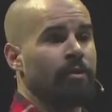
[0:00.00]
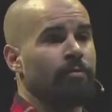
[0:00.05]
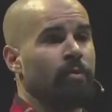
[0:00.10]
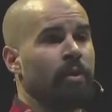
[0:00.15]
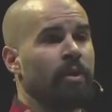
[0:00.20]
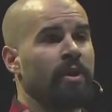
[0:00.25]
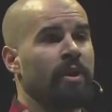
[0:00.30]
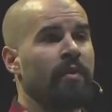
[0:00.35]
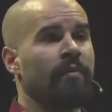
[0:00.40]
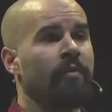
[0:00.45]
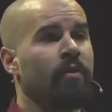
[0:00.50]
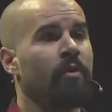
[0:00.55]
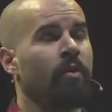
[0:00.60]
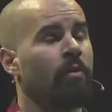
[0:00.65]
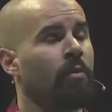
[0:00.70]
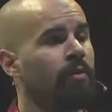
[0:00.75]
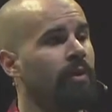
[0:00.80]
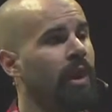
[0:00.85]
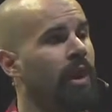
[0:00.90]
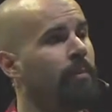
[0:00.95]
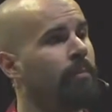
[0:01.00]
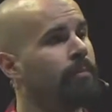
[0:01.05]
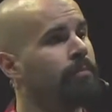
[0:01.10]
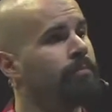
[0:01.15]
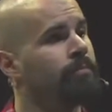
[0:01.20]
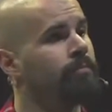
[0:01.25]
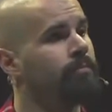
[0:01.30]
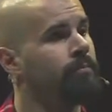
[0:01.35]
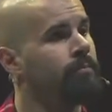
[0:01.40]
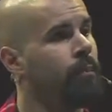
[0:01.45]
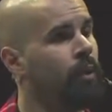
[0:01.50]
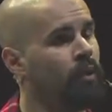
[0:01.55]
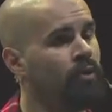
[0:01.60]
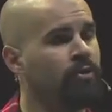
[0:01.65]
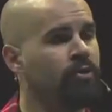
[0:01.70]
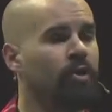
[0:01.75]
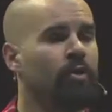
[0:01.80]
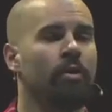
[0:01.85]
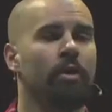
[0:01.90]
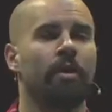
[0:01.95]
pretty difficult when that
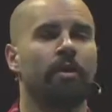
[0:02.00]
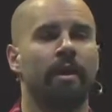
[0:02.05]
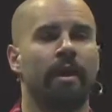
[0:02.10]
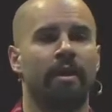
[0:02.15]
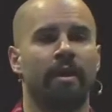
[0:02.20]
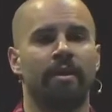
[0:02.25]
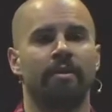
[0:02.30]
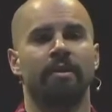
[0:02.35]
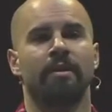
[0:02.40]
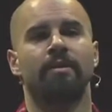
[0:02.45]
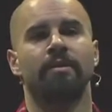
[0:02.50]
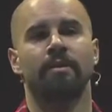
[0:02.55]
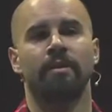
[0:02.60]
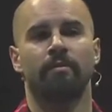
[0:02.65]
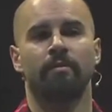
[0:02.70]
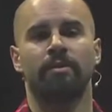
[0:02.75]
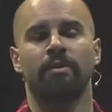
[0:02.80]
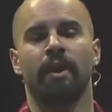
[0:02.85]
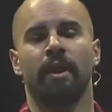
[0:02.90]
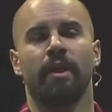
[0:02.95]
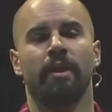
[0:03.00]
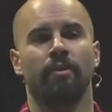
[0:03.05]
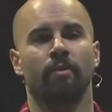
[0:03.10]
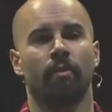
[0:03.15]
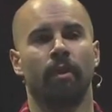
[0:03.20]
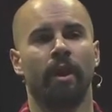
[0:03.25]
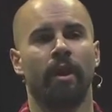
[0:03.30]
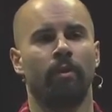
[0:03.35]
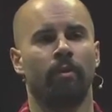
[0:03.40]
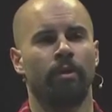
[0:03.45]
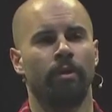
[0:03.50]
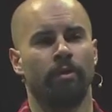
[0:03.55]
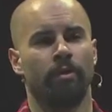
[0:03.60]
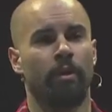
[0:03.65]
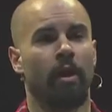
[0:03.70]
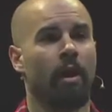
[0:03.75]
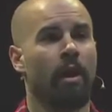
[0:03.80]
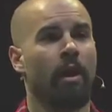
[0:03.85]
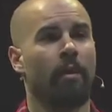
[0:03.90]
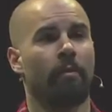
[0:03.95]
persona, that identity was taken away. When you're
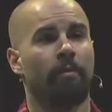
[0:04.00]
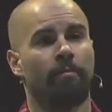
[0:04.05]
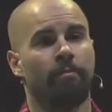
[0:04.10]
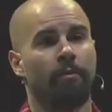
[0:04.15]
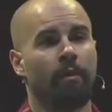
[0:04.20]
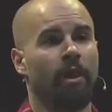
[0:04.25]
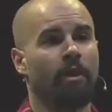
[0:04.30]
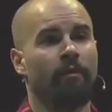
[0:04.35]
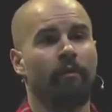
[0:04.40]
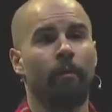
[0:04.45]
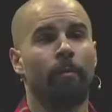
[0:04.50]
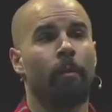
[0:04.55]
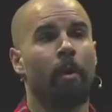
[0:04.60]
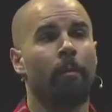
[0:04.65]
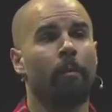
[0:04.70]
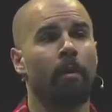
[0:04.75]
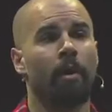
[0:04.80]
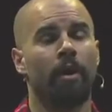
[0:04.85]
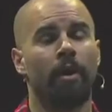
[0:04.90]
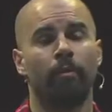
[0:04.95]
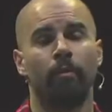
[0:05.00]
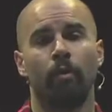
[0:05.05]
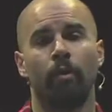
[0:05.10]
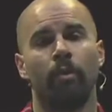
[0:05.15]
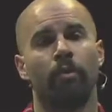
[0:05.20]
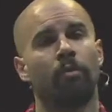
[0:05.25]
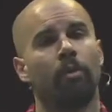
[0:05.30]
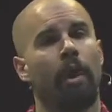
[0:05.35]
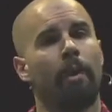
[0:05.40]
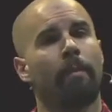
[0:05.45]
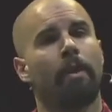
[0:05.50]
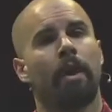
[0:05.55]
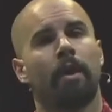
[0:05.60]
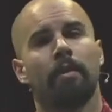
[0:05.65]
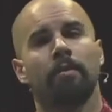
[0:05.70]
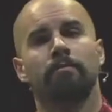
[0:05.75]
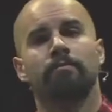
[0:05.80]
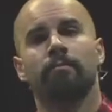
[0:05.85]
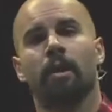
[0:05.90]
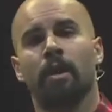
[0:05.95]
not a football player anymore, who am I?
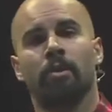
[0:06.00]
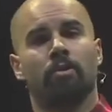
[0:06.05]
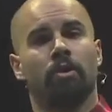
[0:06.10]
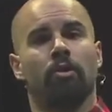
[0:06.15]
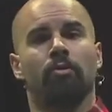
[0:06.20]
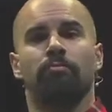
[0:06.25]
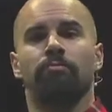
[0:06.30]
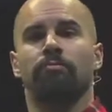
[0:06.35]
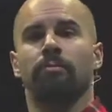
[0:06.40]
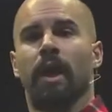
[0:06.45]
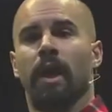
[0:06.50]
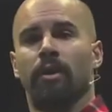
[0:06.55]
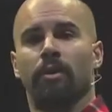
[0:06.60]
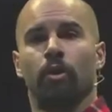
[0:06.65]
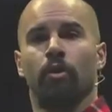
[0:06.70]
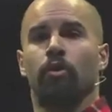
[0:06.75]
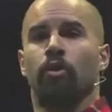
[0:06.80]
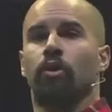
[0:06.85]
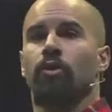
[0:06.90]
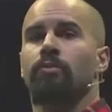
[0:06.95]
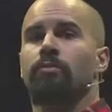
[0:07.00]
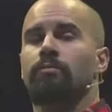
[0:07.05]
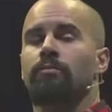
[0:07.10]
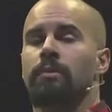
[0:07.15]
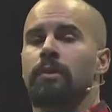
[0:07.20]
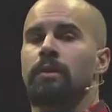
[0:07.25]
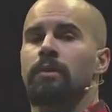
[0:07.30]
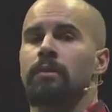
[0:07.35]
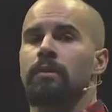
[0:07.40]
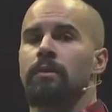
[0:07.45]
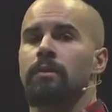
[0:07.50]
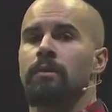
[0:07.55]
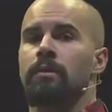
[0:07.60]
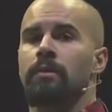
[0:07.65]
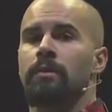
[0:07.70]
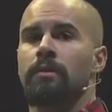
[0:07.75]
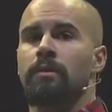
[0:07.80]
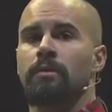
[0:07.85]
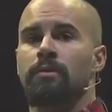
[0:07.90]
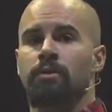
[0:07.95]
I don't know. I had no clue.
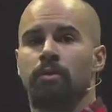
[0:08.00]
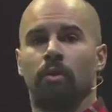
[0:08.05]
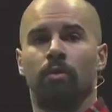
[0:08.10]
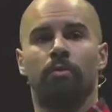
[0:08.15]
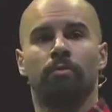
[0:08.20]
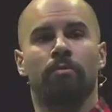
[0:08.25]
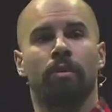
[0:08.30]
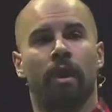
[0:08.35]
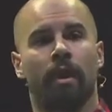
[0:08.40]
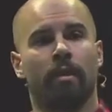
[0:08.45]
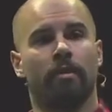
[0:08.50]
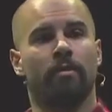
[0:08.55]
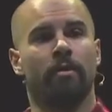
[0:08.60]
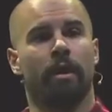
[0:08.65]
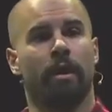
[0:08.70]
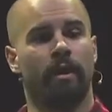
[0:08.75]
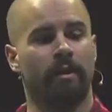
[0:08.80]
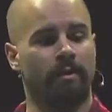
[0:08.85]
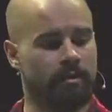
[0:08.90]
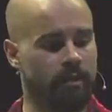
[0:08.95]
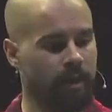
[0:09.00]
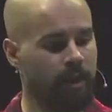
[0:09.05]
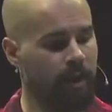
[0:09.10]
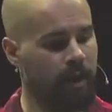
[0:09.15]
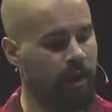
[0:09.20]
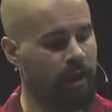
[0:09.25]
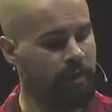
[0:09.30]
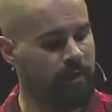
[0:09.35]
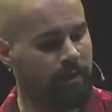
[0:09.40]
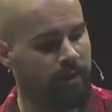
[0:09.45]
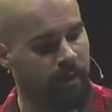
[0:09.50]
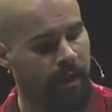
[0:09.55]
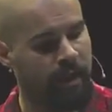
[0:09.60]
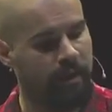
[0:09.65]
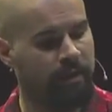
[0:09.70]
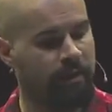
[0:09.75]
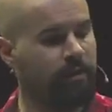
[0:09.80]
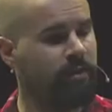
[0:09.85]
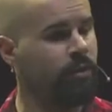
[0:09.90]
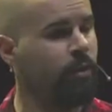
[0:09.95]
So, like I said, I
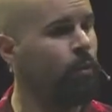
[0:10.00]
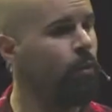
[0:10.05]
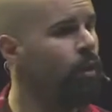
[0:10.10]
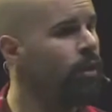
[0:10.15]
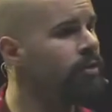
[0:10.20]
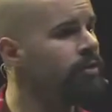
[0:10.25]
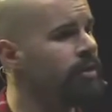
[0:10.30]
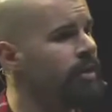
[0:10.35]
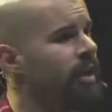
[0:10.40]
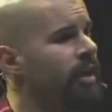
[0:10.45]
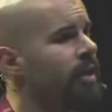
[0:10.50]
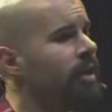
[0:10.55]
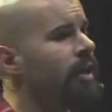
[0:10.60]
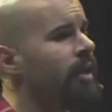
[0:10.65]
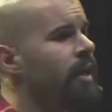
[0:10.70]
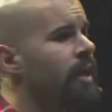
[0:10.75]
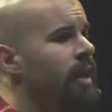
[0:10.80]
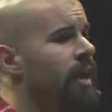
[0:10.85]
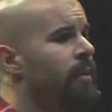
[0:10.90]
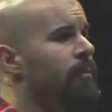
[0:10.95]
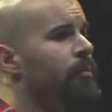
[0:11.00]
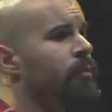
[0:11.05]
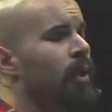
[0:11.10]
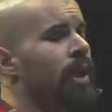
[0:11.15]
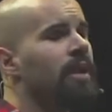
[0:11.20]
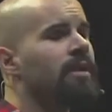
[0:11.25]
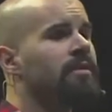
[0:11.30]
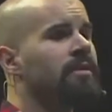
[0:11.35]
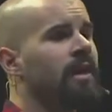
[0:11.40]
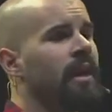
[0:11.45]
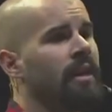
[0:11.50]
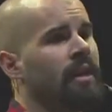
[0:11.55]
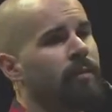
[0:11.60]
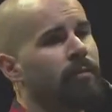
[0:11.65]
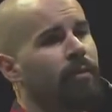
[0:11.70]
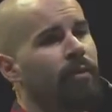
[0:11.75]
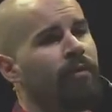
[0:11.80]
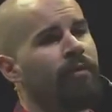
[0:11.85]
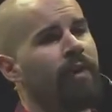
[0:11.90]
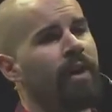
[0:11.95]
headed into the woods, and I embraced that
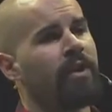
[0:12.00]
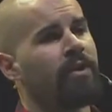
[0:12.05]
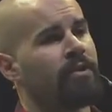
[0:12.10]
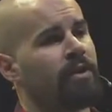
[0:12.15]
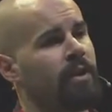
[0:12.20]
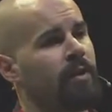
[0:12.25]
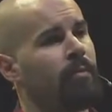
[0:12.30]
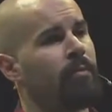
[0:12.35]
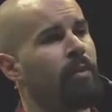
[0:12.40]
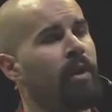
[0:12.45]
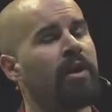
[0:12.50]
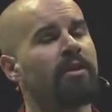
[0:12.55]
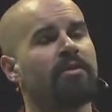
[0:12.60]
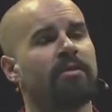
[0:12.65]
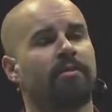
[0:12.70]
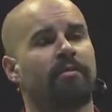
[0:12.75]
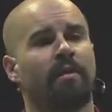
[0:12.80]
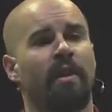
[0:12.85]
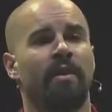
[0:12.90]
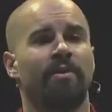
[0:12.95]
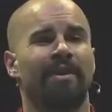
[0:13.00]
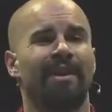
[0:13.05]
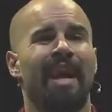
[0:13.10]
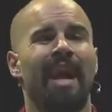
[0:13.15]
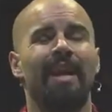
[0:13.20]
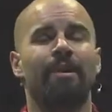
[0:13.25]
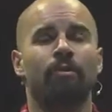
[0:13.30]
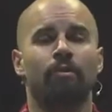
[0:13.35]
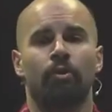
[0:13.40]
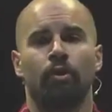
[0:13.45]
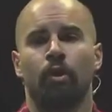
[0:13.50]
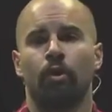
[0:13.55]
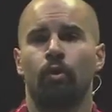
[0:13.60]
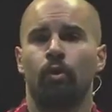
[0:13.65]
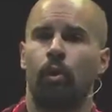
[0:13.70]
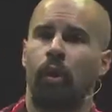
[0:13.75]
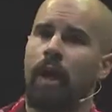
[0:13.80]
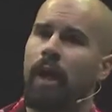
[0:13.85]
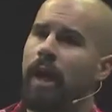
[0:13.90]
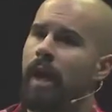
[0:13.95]
imperfection. I embraced the fact that I don't know
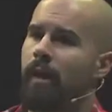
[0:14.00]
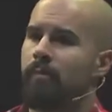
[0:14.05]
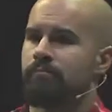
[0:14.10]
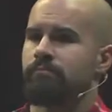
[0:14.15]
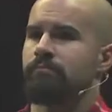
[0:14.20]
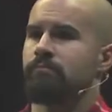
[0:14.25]
who I am.